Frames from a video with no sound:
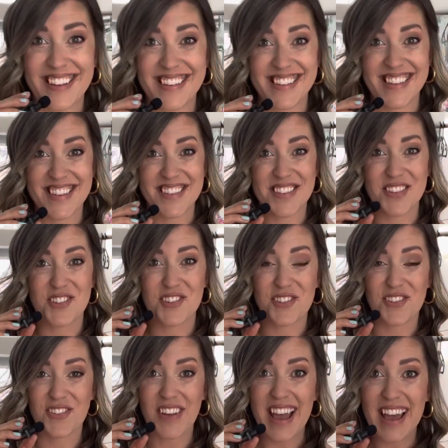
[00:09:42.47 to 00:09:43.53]
is this
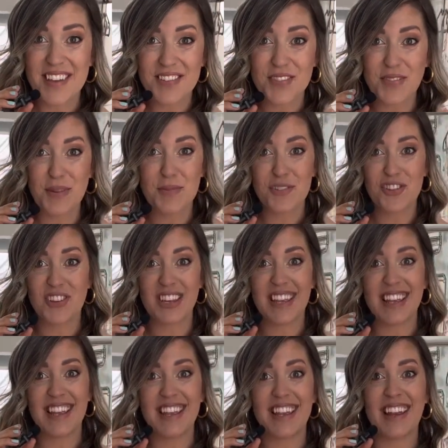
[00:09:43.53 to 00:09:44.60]
dress from
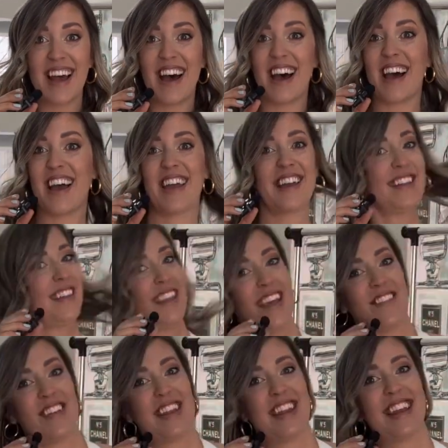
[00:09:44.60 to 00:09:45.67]
Shein? I
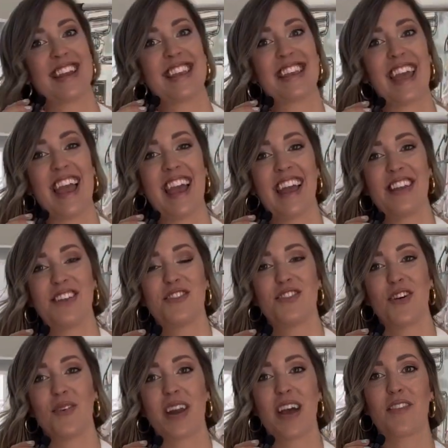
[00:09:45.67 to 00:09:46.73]
love it. Again, you
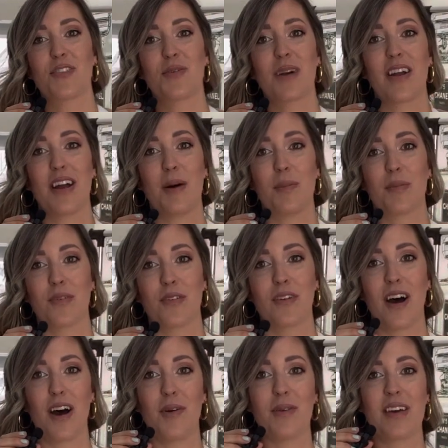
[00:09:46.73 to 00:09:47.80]
don't have to wear a
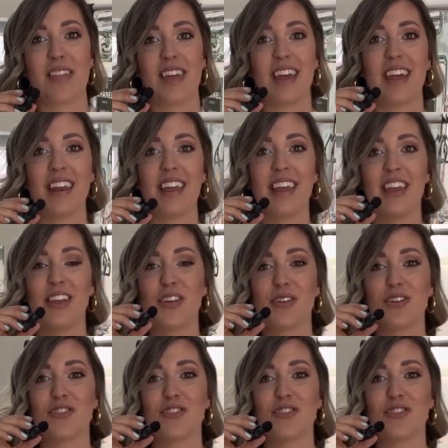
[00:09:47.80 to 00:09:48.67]
bra with it, you